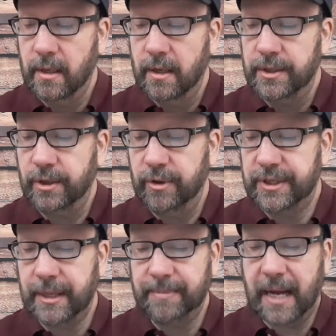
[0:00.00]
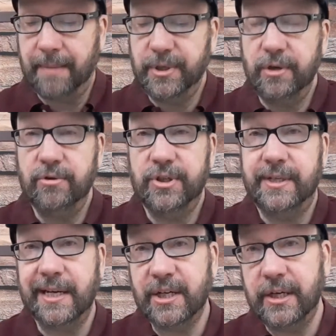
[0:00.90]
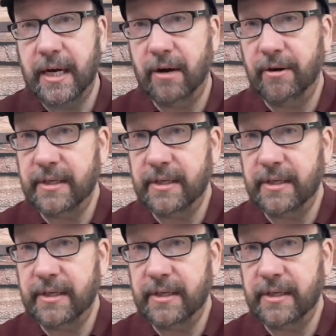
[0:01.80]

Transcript: Students sometimes use dictionary